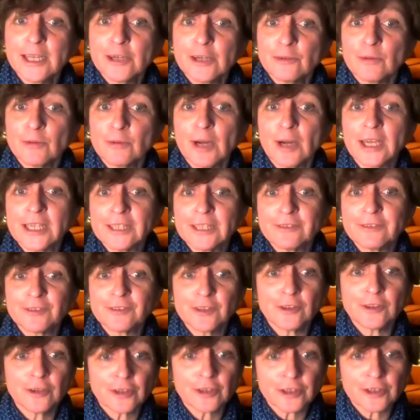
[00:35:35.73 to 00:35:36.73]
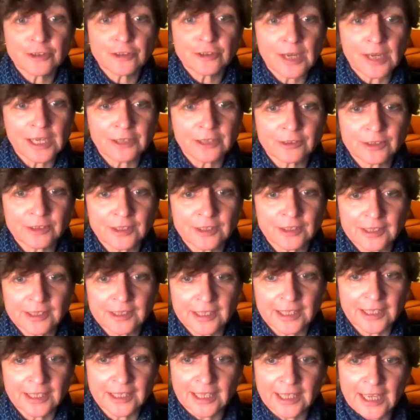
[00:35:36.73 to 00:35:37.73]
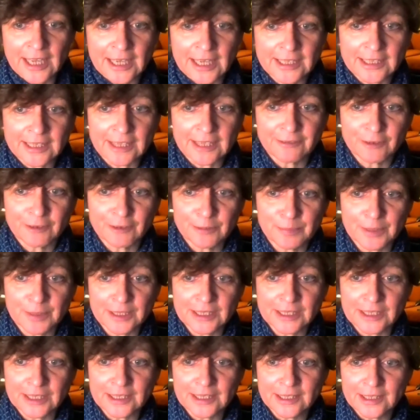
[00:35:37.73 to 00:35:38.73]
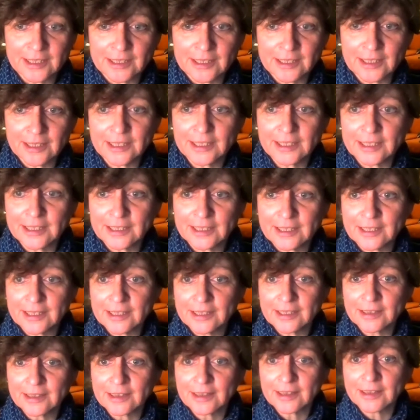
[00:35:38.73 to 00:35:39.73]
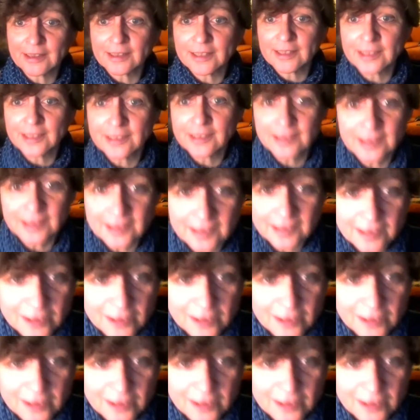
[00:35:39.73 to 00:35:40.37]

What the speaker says: Well, if you look around at everybody in these